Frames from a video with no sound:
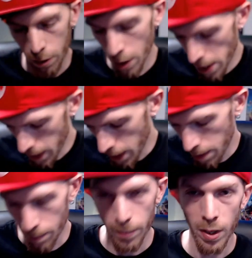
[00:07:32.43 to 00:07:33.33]
Great
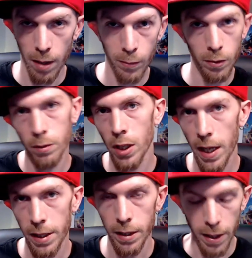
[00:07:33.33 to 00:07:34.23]
game. I'm
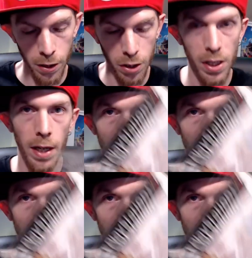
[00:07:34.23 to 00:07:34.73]
glad that they just